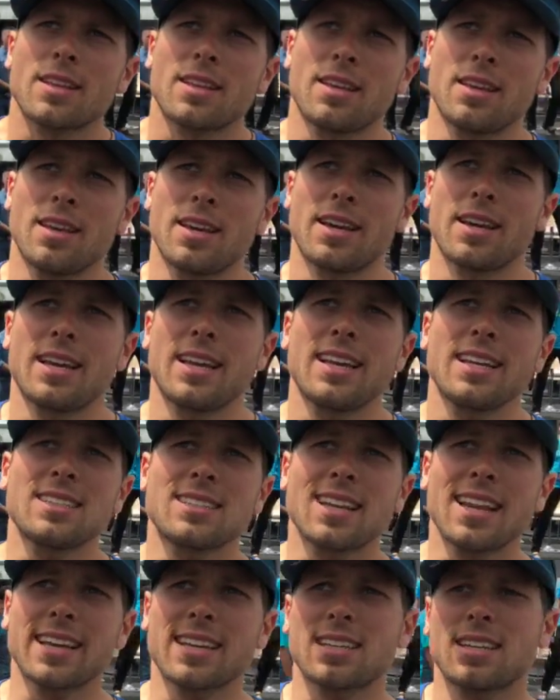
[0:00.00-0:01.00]
Yeah,
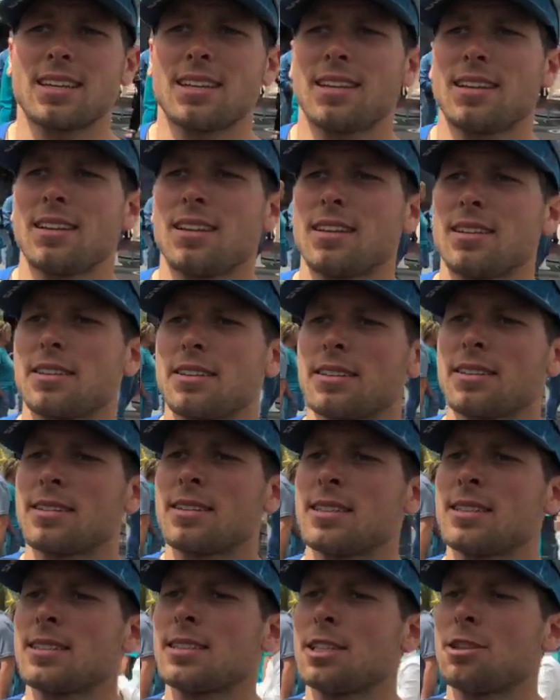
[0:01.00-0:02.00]
it's like
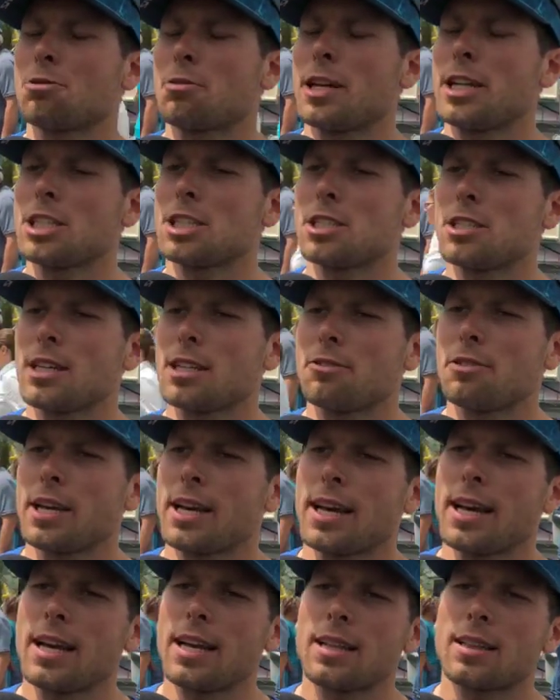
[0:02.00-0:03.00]
this situation that we
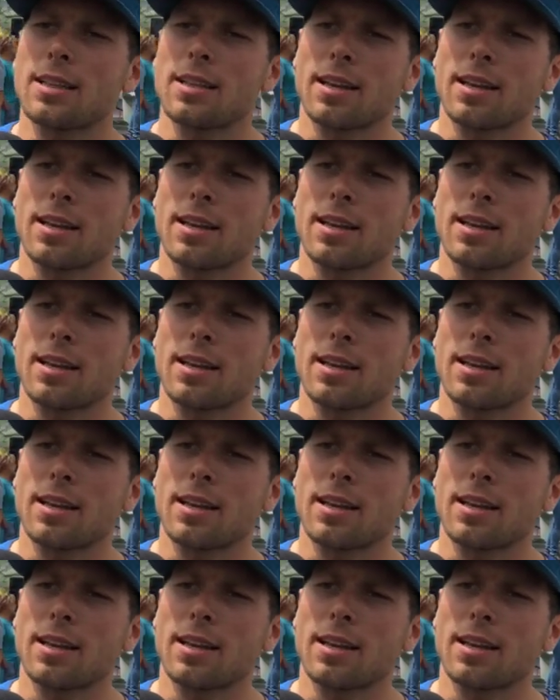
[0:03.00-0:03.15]
had